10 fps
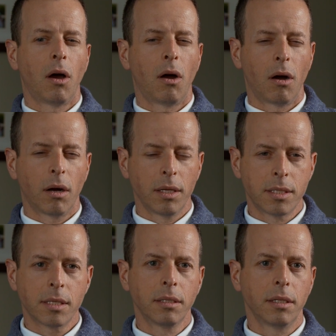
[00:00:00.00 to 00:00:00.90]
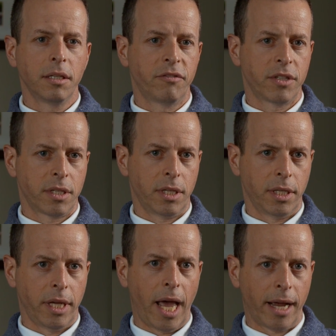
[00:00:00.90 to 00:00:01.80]
are consistently
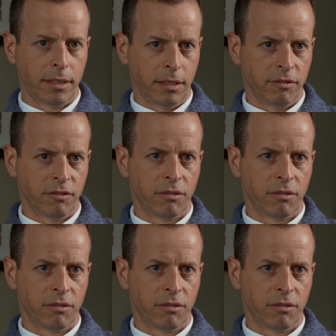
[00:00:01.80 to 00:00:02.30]
physically active.